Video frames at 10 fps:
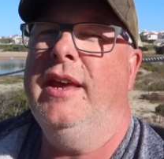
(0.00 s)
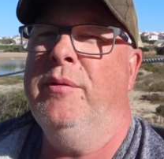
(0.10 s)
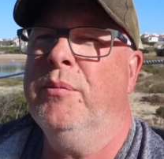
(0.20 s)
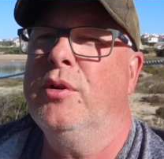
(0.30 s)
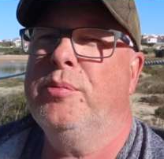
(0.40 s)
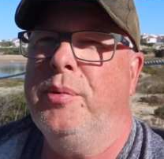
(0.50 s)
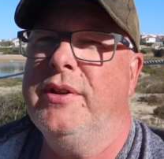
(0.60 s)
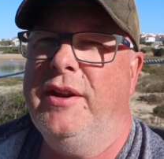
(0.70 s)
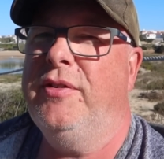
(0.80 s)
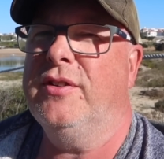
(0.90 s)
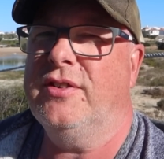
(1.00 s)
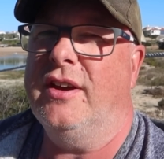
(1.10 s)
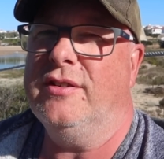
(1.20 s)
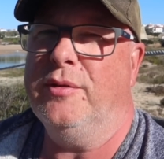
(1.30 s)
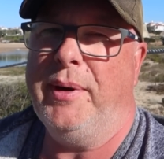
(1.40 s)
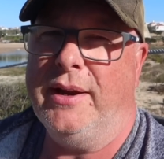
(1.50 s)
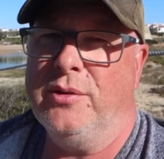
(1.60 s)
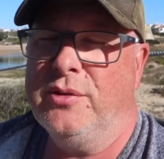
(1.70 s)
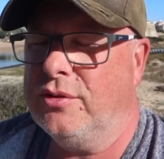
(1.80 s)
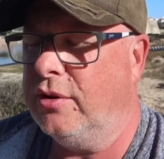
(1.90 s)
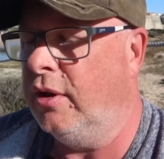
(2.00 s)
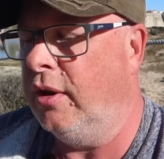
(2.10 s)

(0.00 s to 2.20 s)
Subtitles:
in multiple different size of panels,